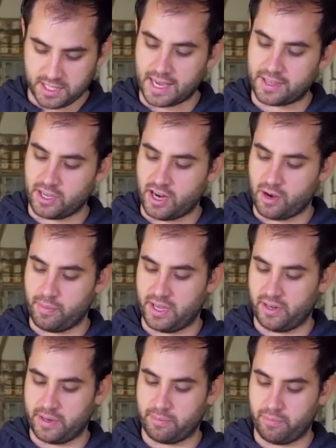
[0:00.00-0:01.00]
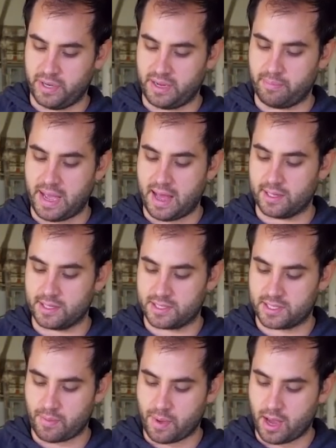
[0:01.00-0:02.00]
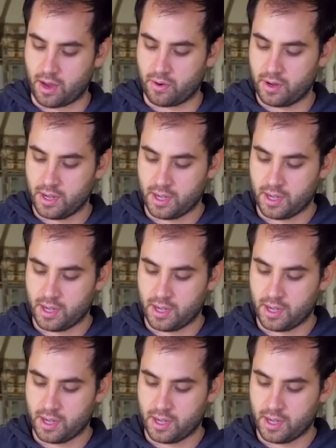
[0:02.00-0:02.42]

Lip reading: like they are being balanced somehow.